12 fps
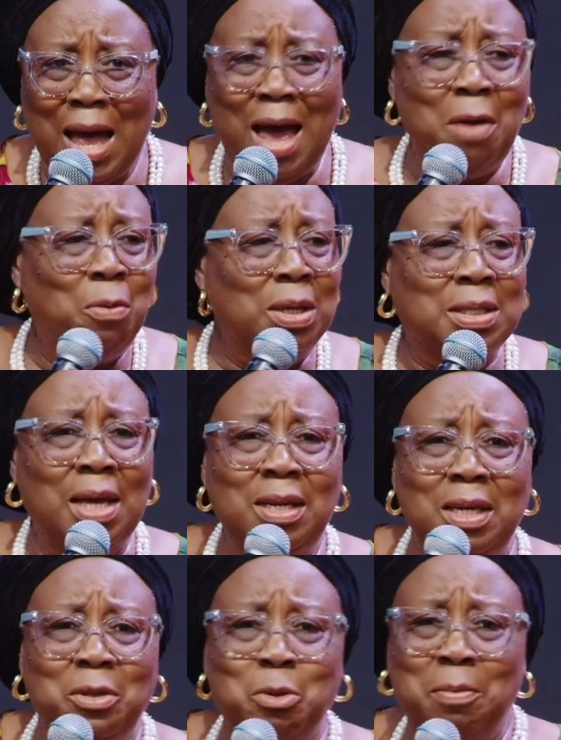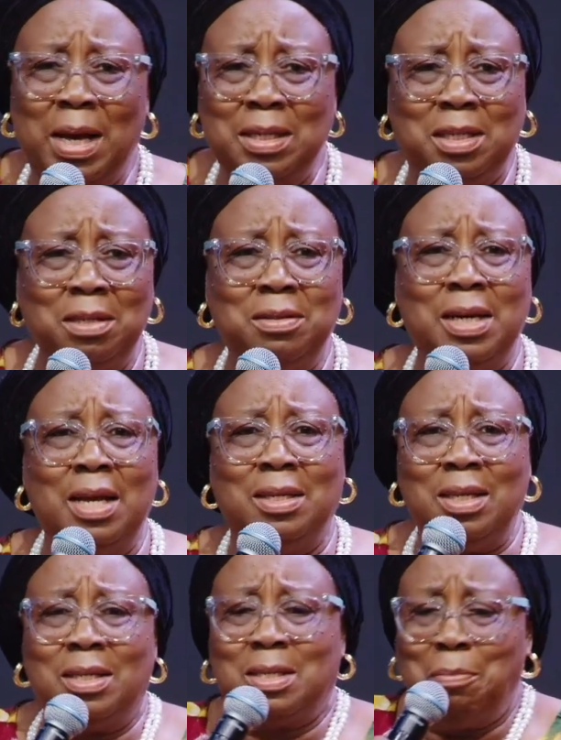I was sending to my children,
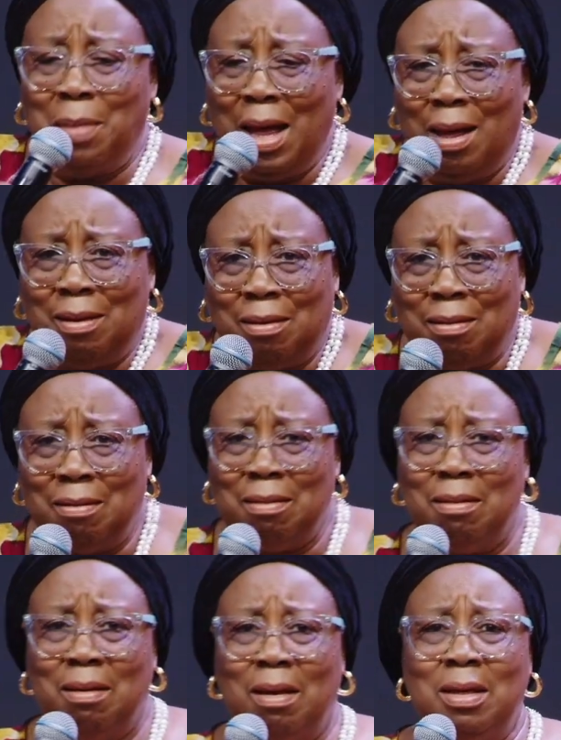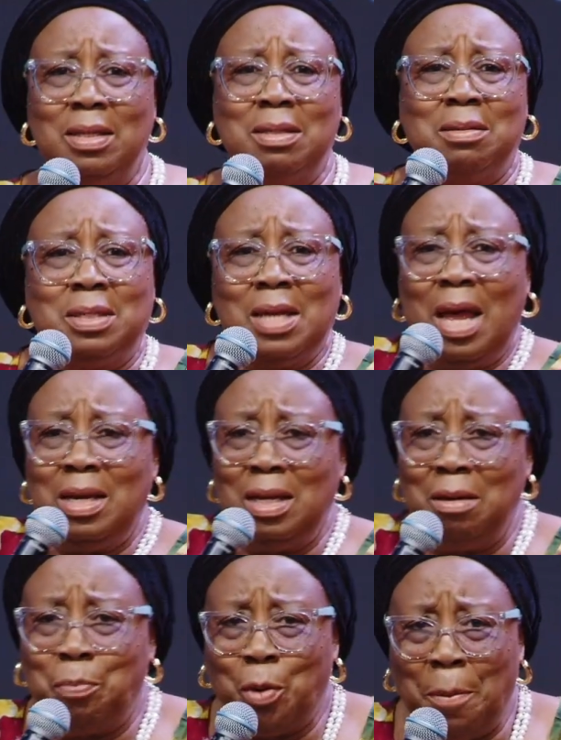this man is
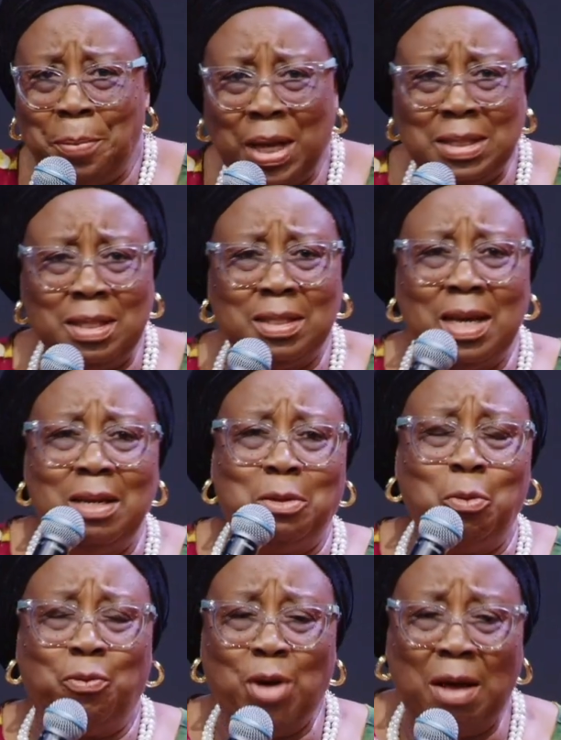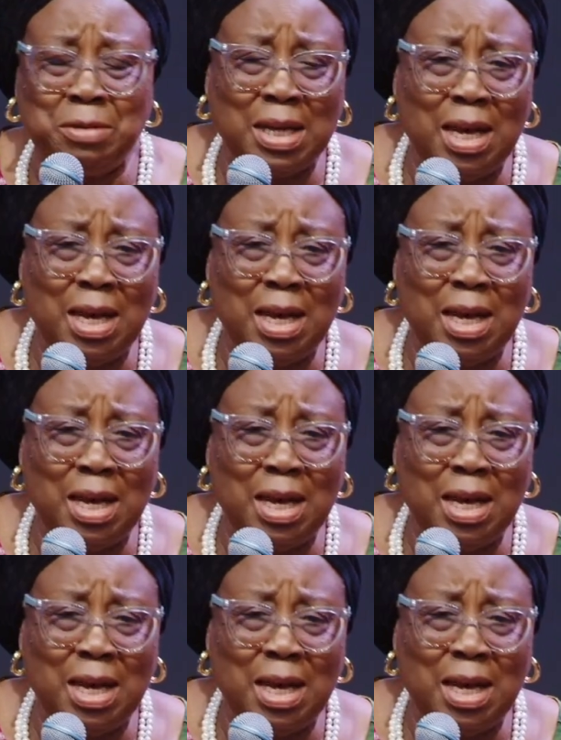selling property. He said, you have